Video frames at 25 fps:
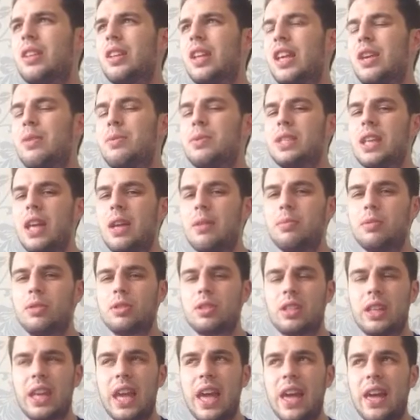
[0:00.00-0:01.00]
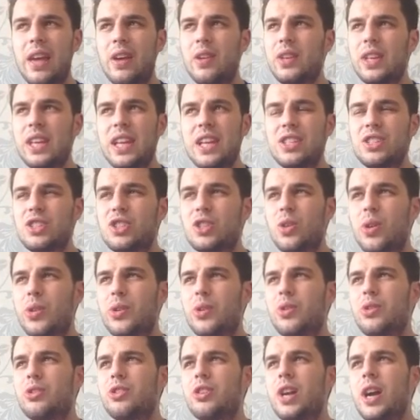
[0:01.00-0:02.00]
he was able to get on the
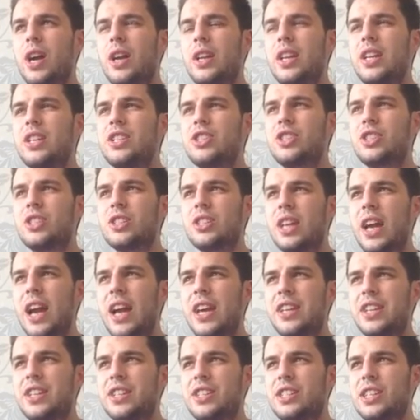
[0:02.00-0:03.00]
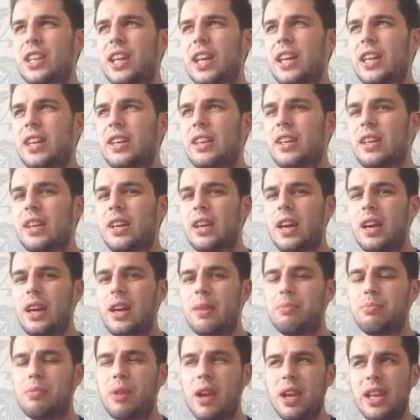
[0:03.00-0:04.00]
inside on Doran instantaneously,
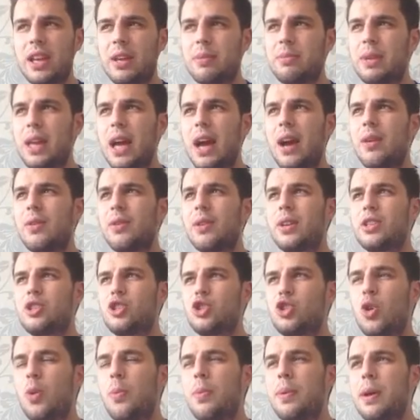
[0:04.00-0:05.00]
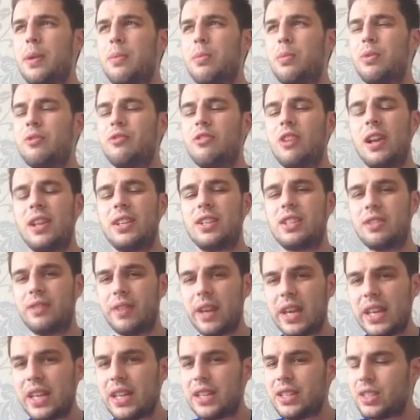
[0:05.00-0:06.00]
break him down and stop him with relative
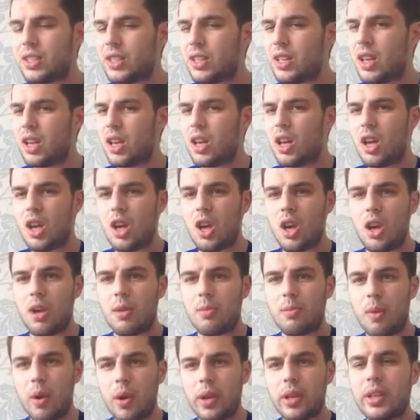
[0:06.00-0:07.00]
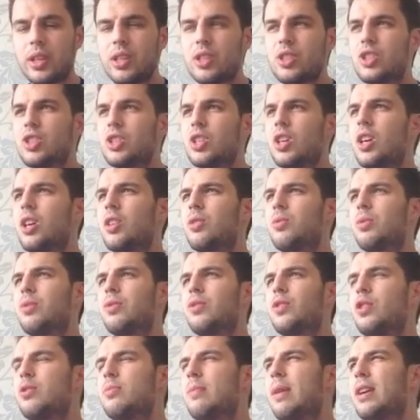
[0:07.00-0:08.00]
ease. My concern
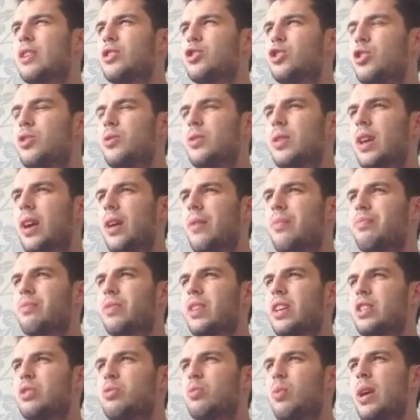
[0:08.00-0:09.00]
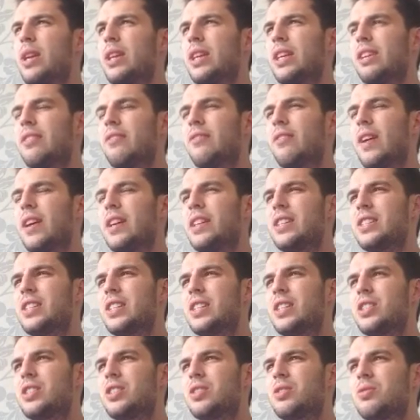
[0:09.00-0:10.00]
with Eubank Jr. is when he
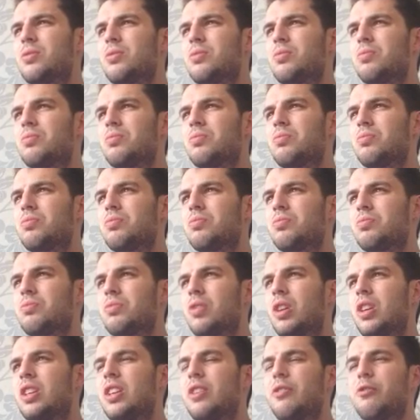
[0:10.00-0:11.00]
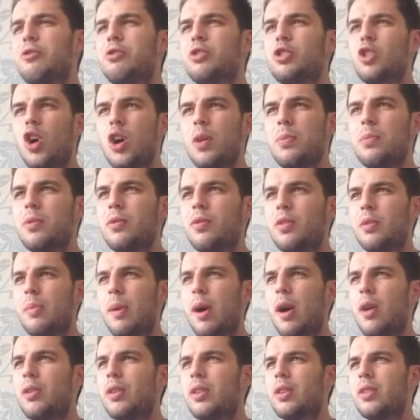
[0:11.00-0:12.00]
faces a different type of
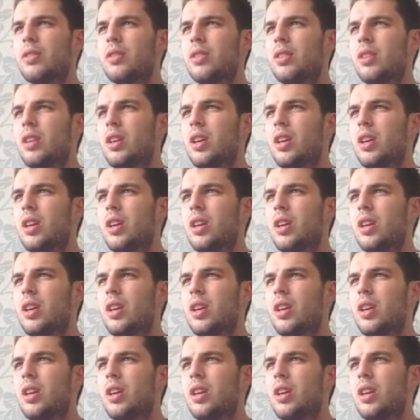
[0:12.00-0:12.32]
opponent.